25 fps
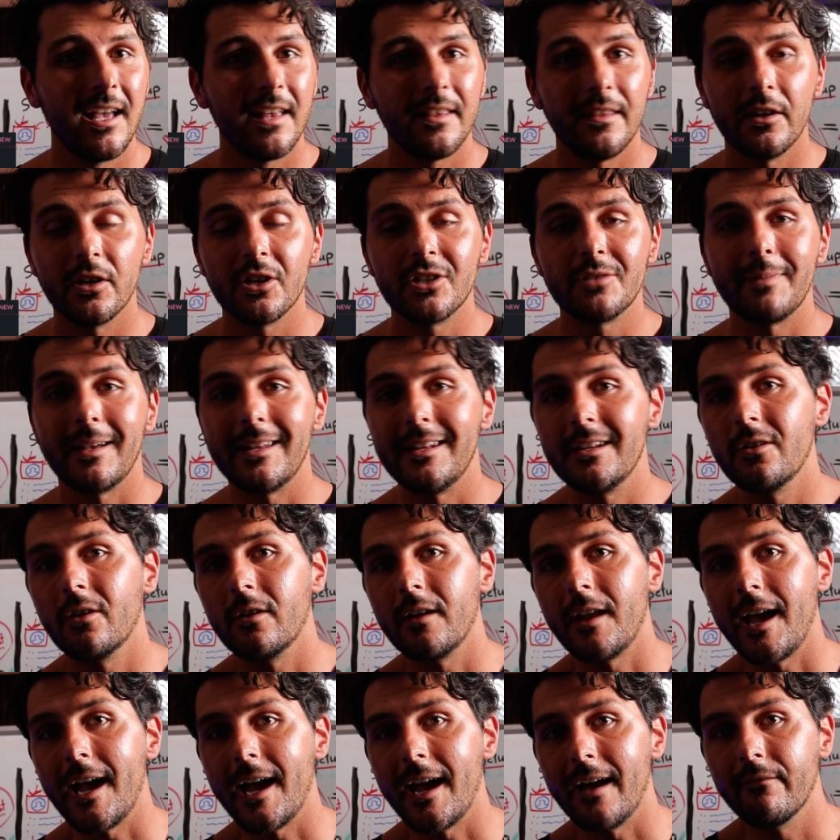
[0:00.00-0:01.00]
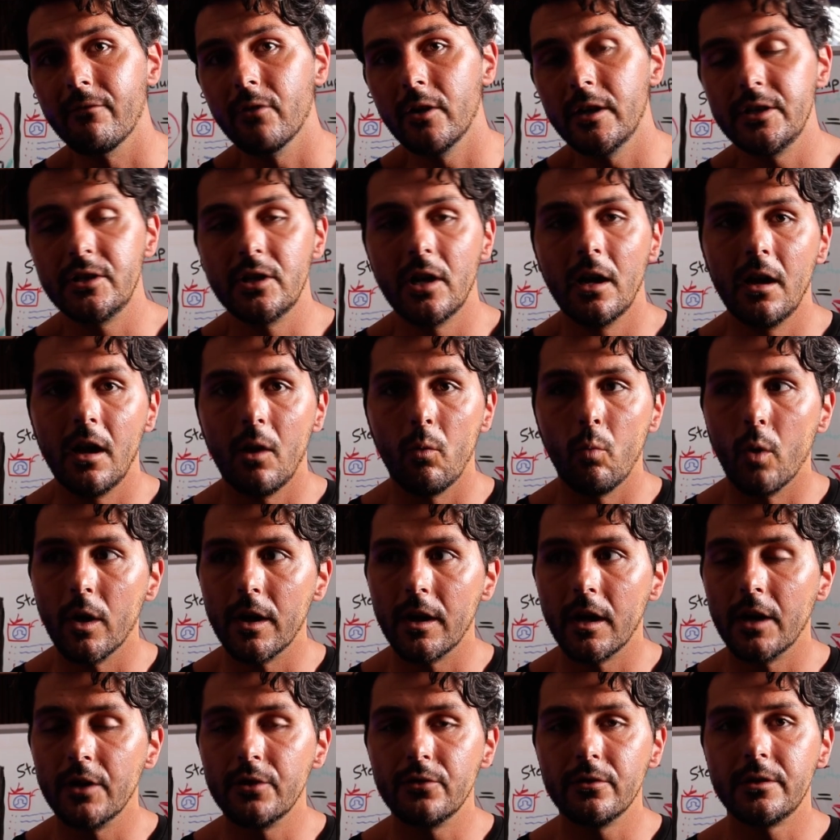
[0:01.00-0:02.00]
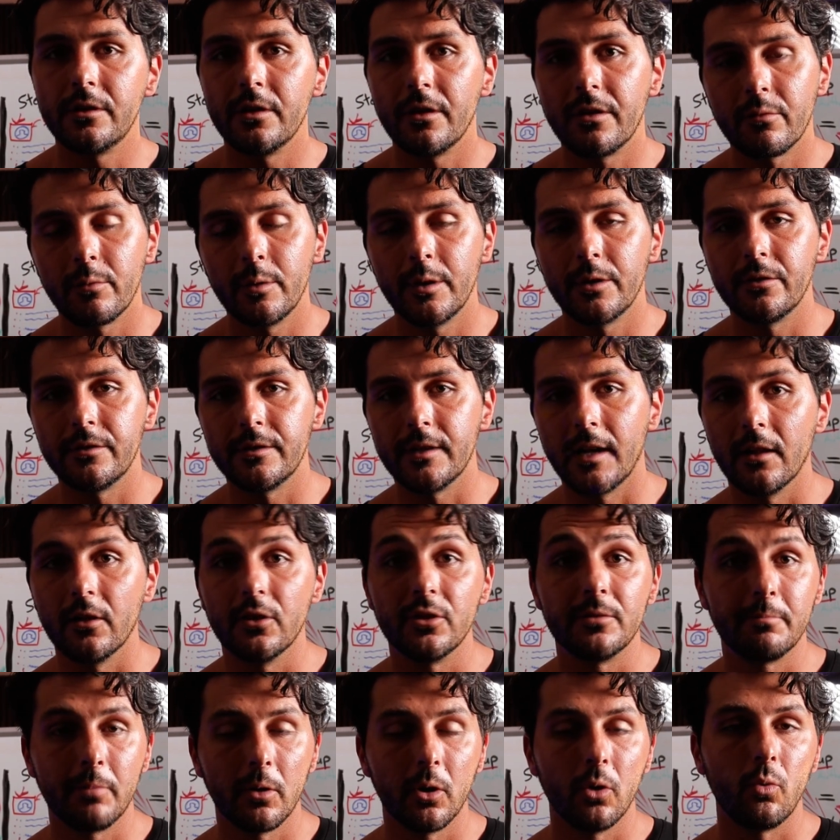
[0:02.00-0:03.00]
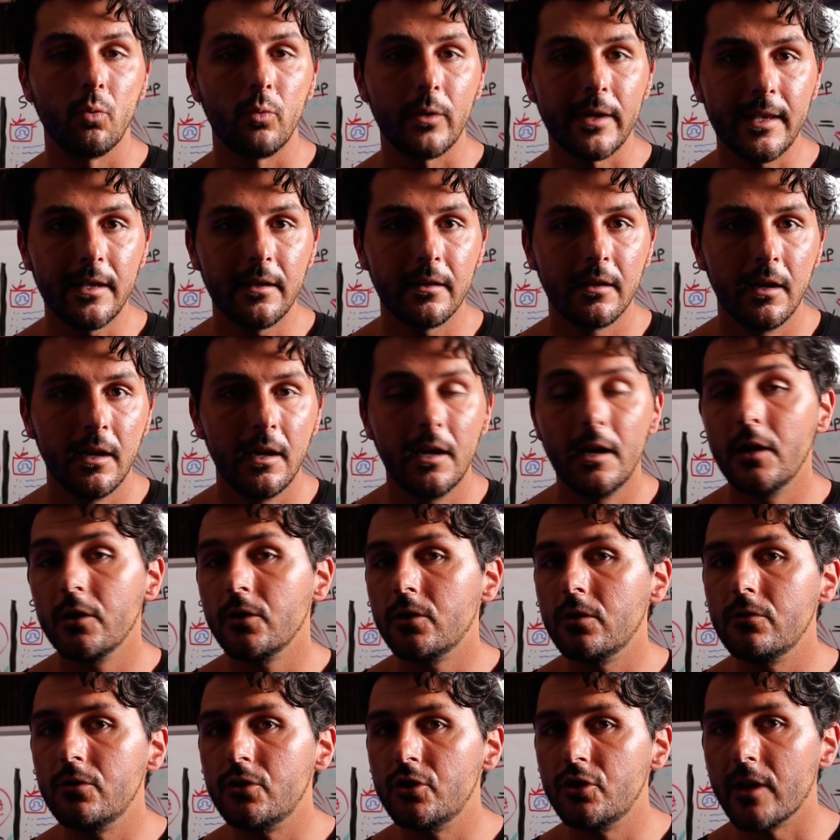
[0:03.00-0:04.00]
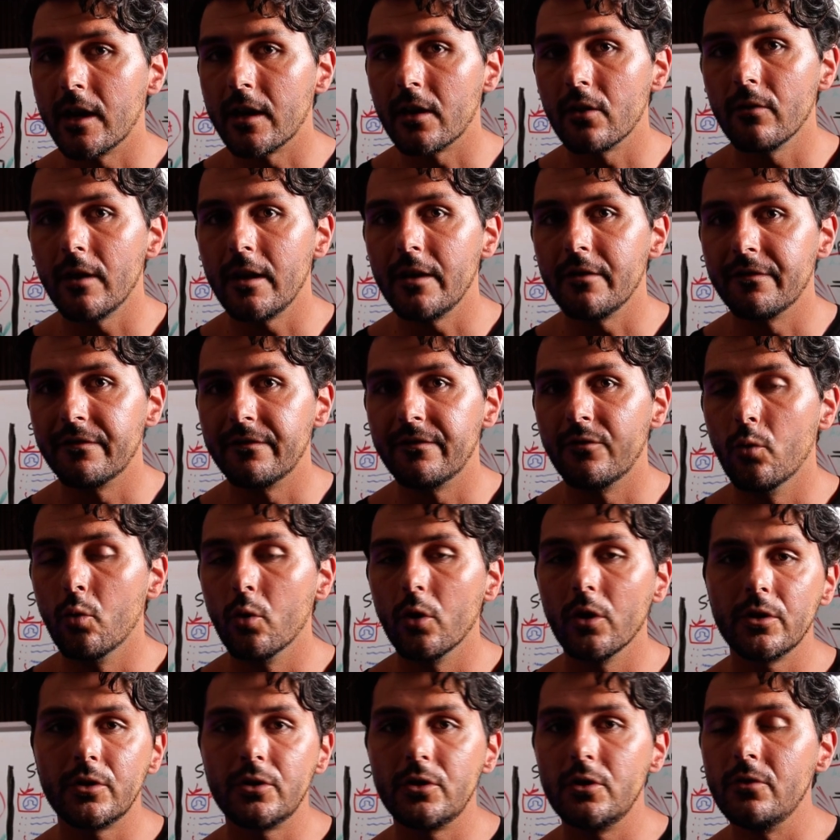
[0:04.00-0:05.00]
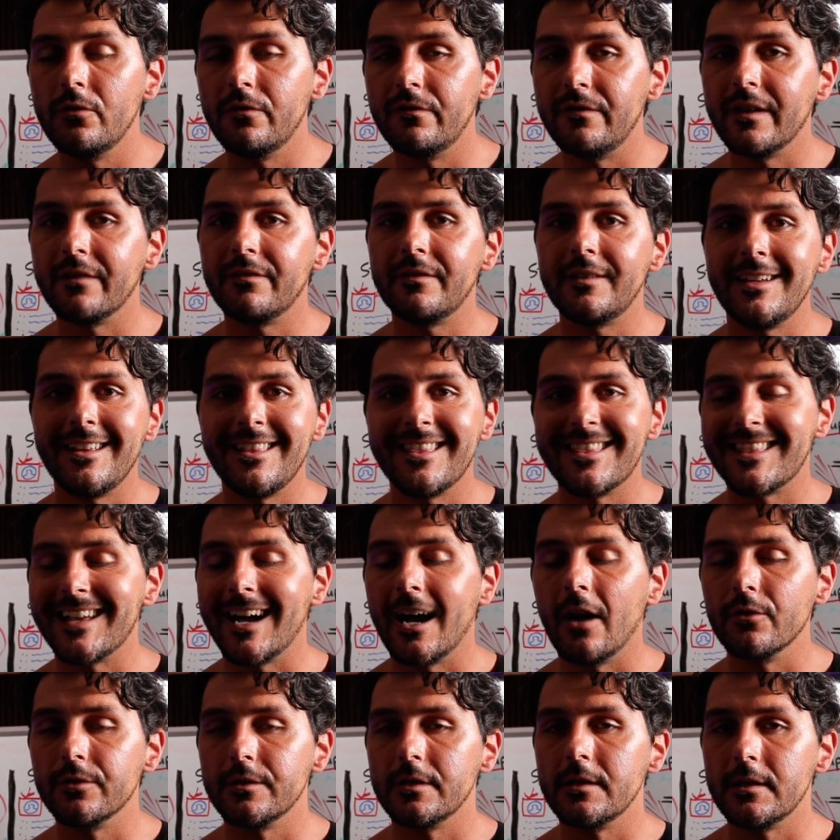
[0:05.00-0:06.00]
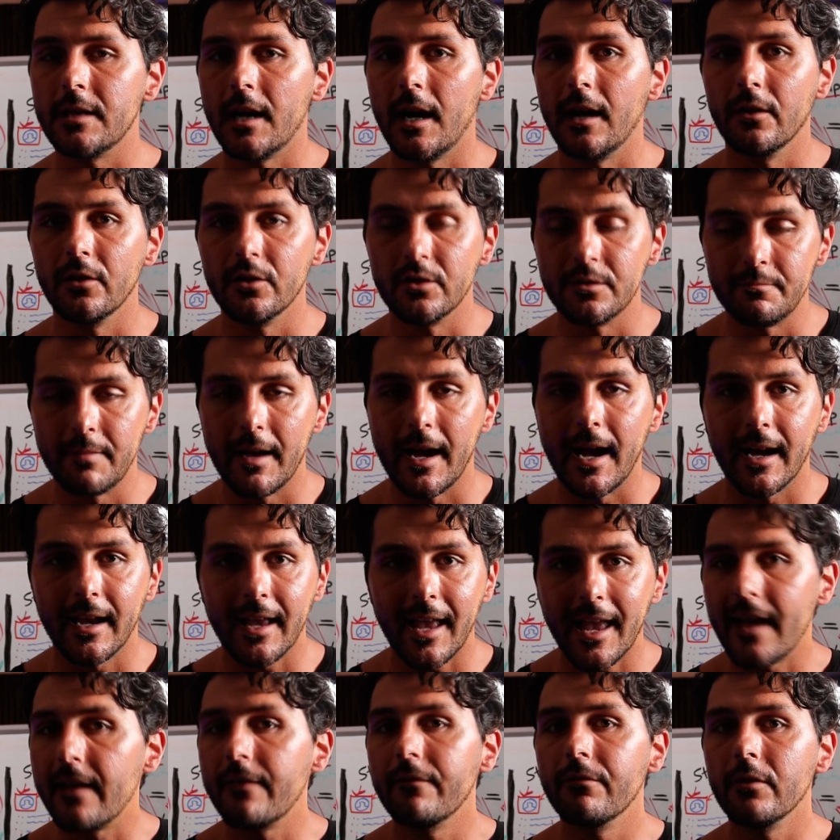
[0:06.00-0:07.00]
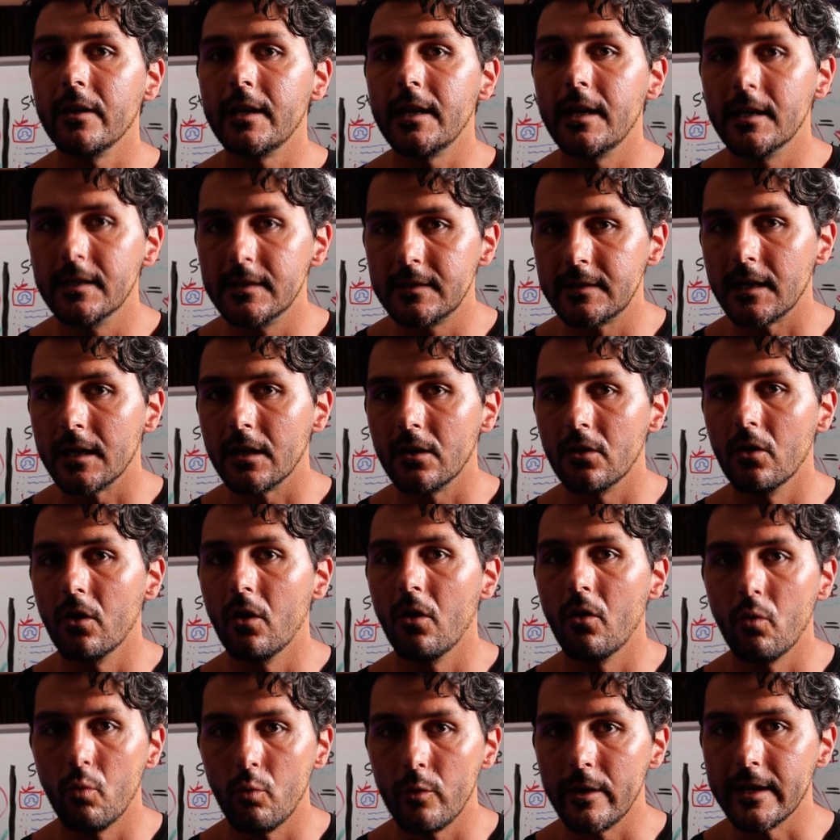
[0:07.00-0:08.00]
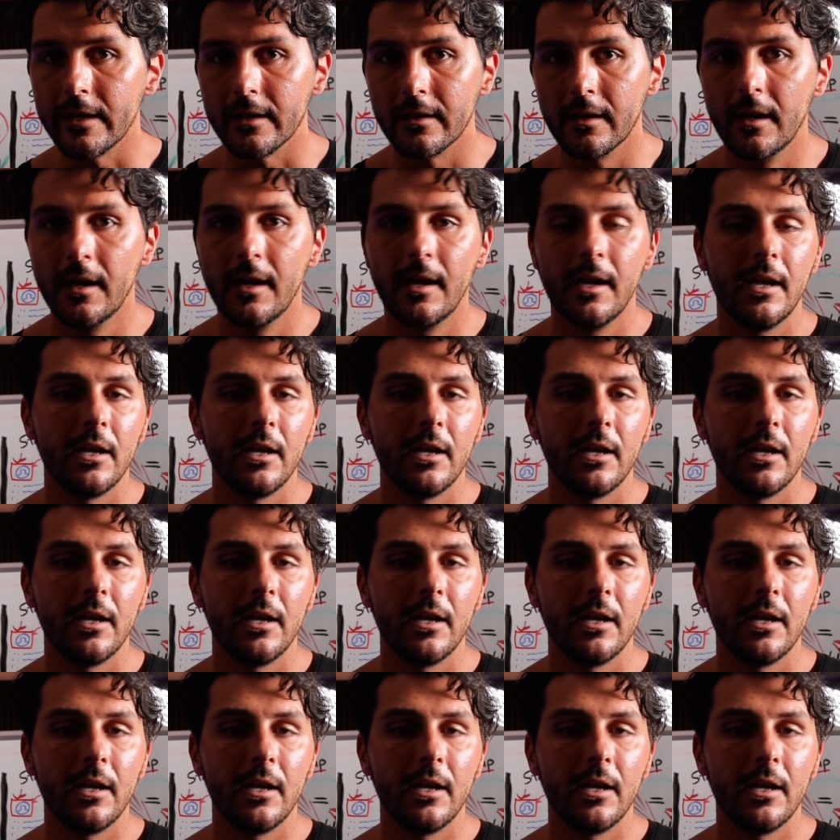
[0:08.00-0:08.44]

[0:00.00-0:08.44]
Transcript: They are spending on average $100 to $300 per week to generate $4,000 to $15,000 back every single week.